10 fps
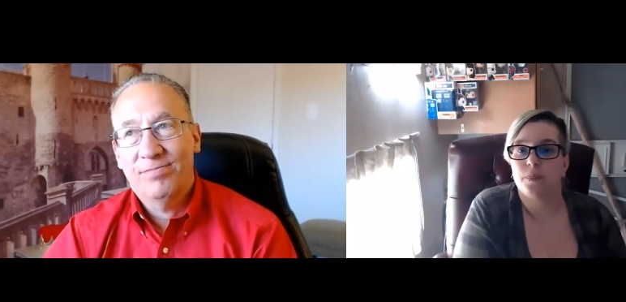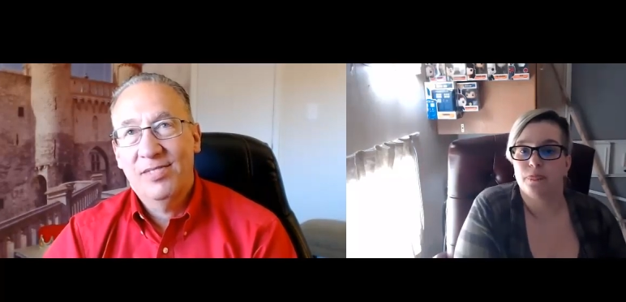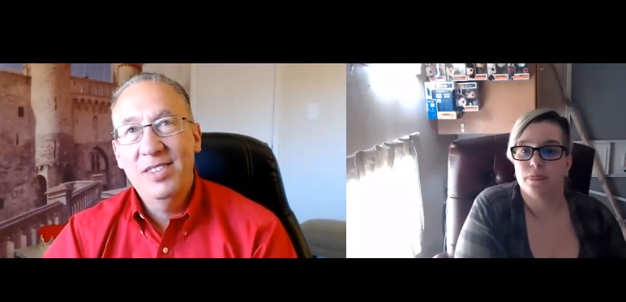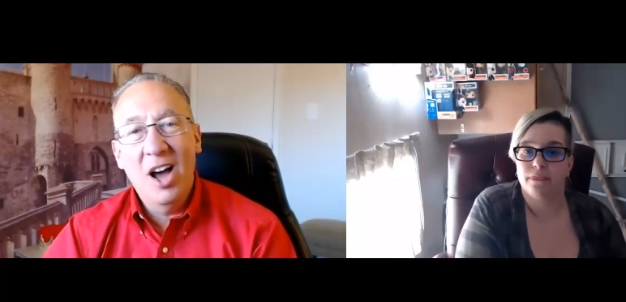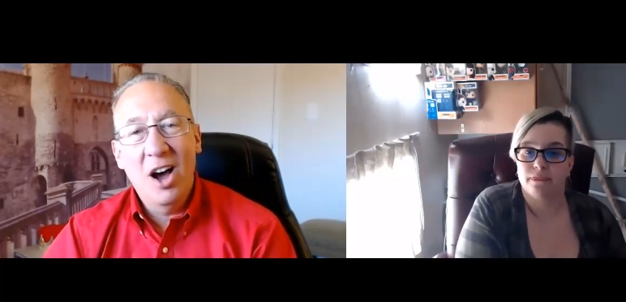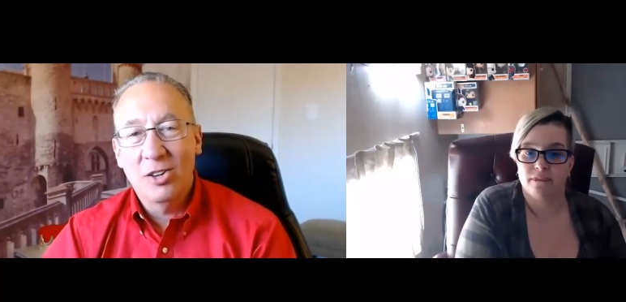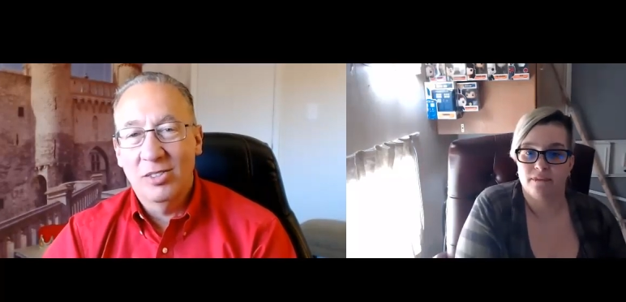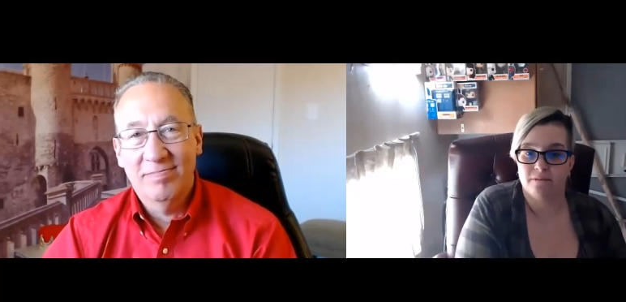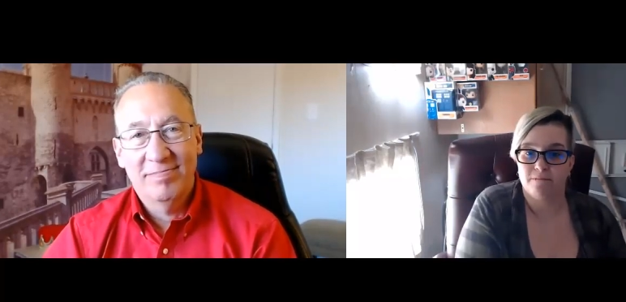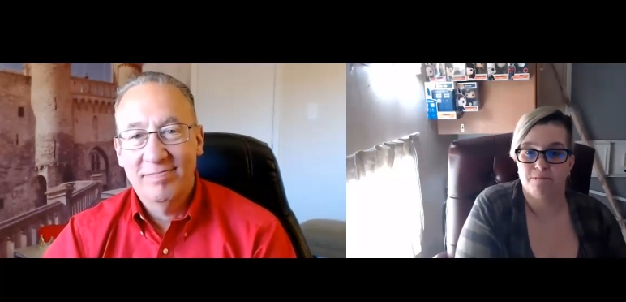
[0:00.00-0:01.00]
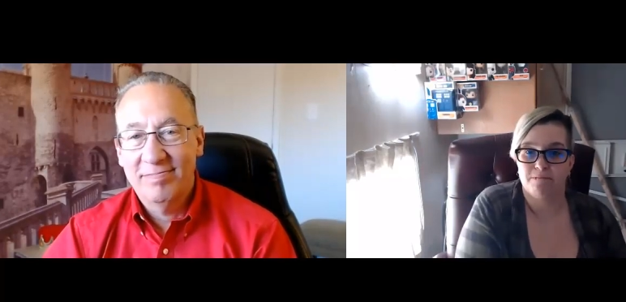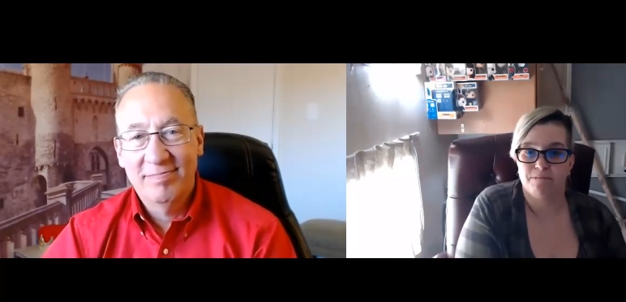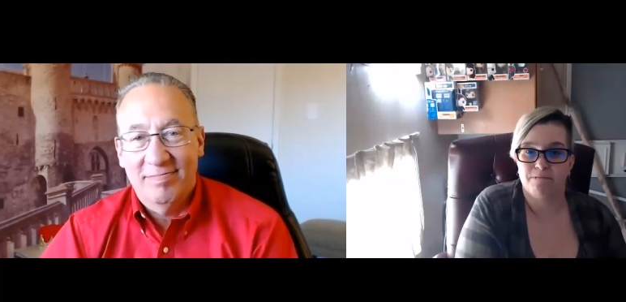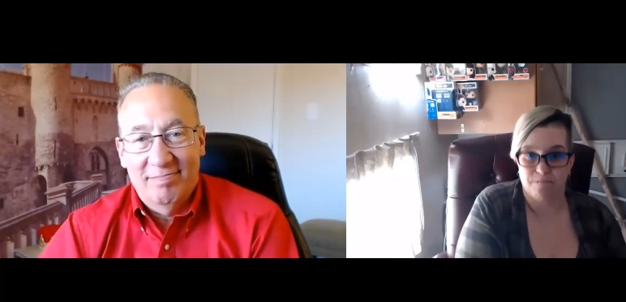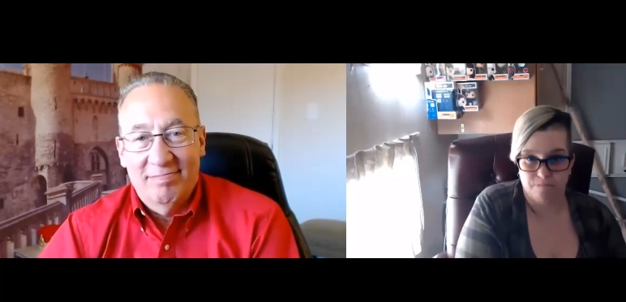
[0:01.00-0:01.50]
Speaker 1: No.
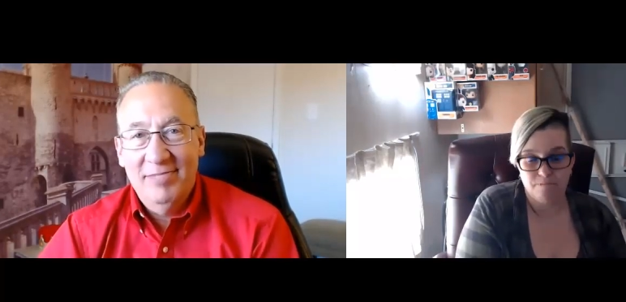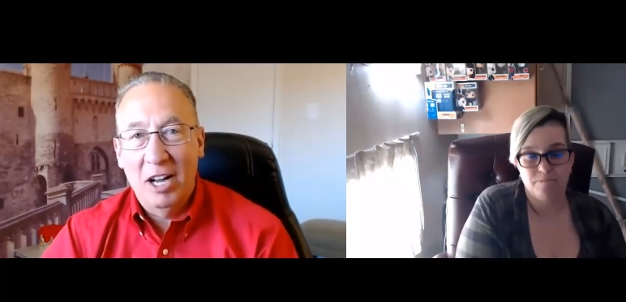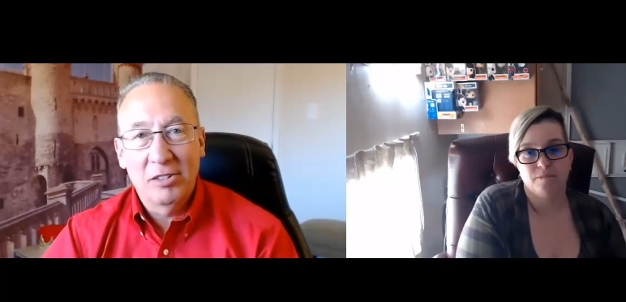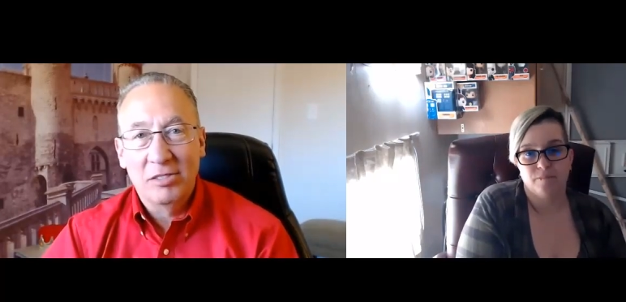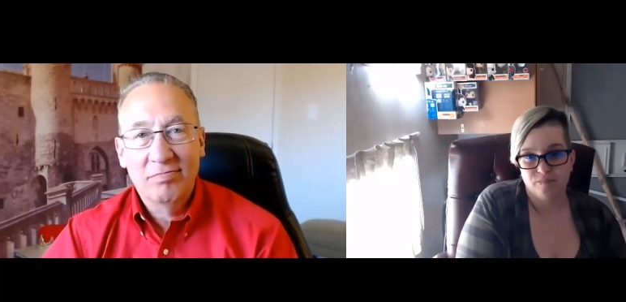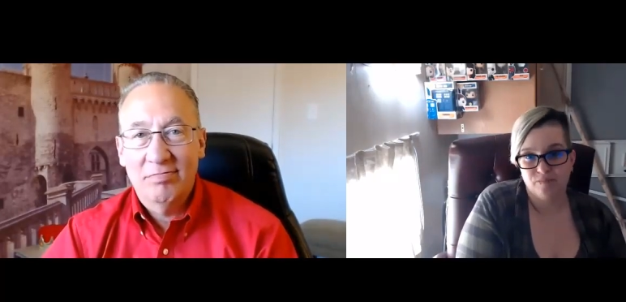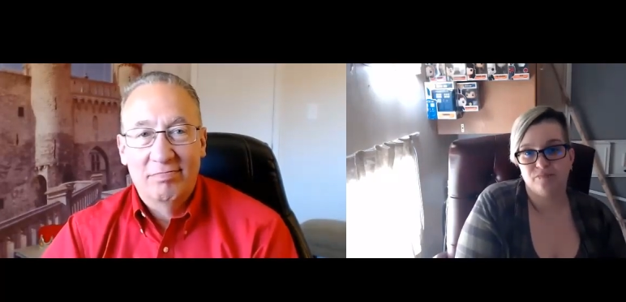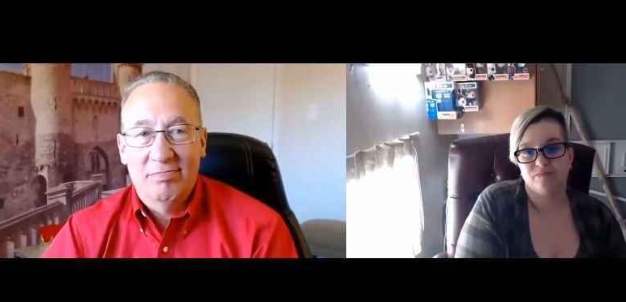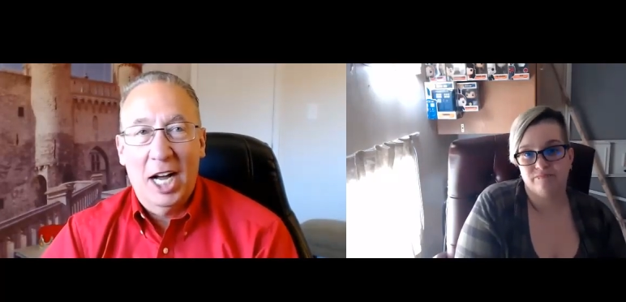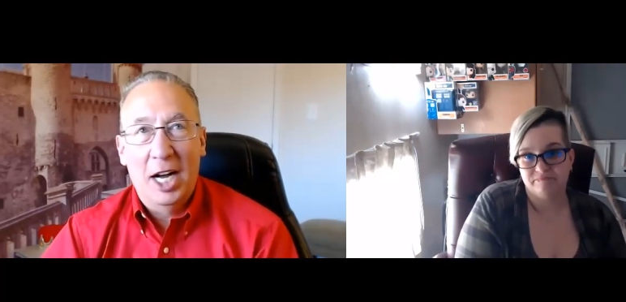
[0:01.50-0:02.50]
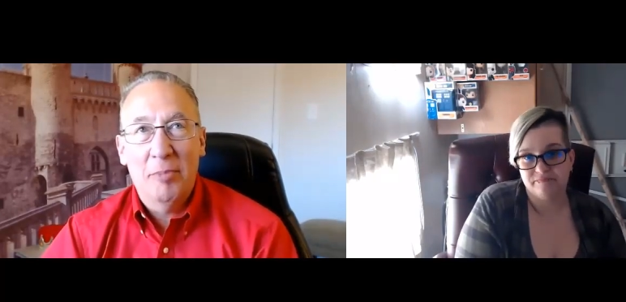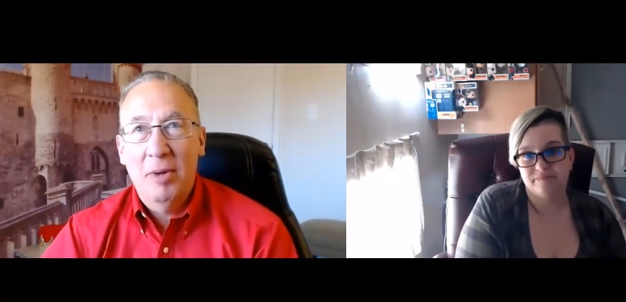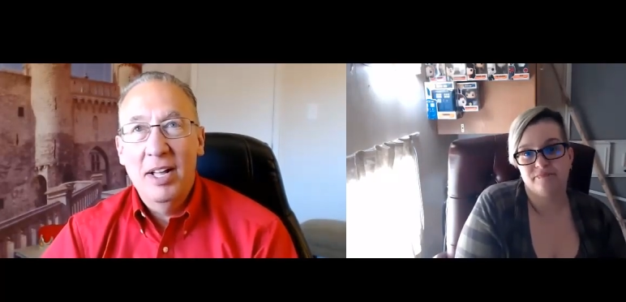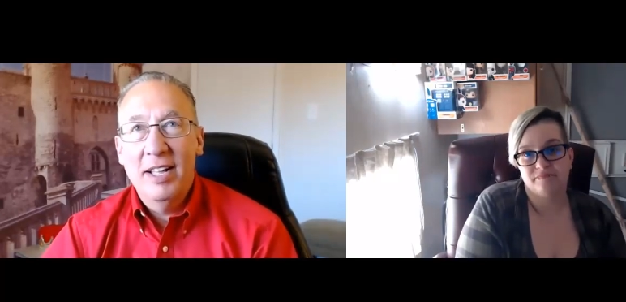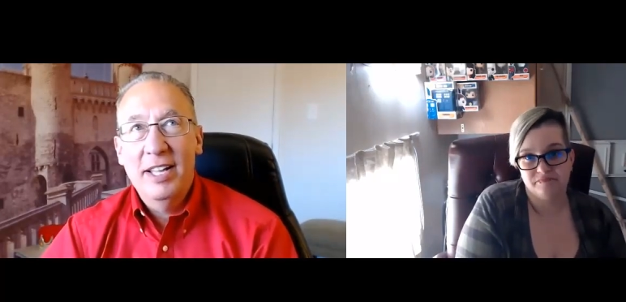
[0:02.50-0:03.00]

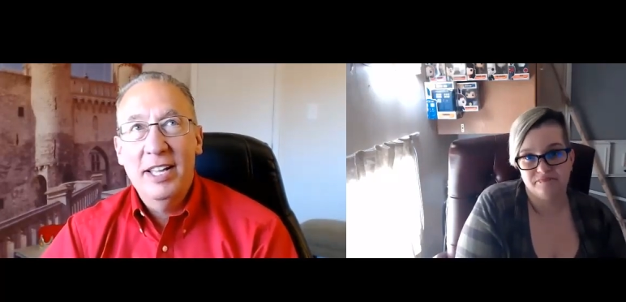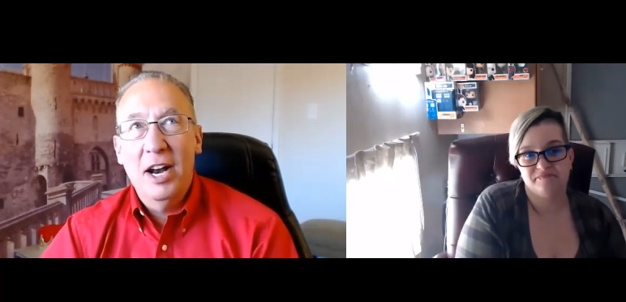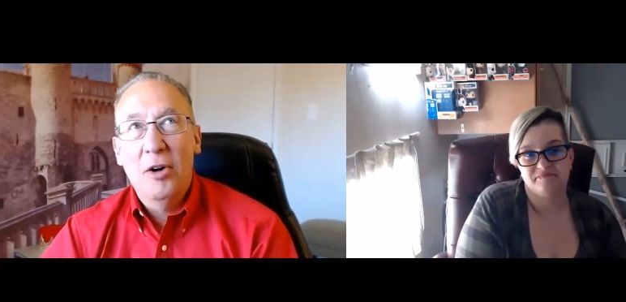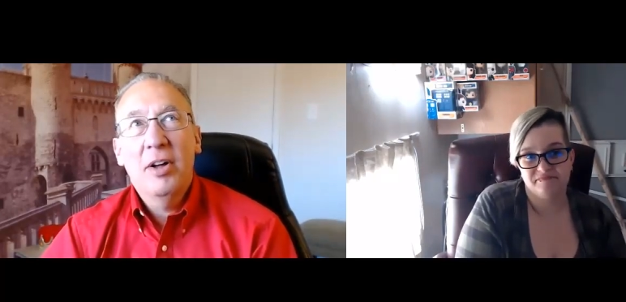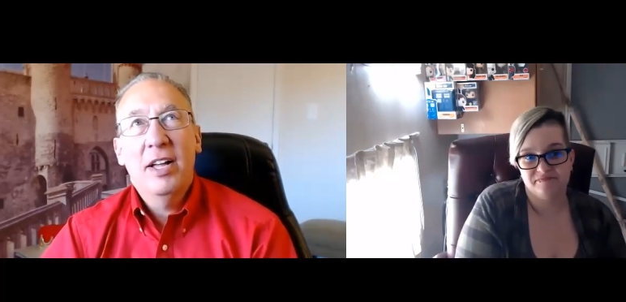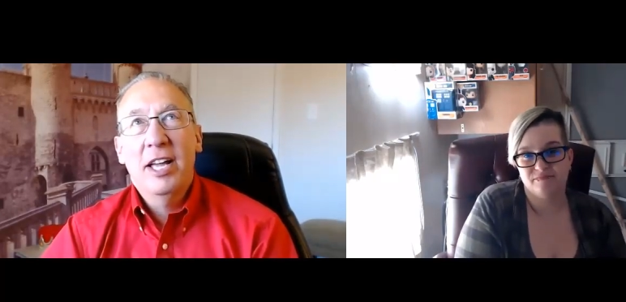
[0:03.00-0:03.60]
You know,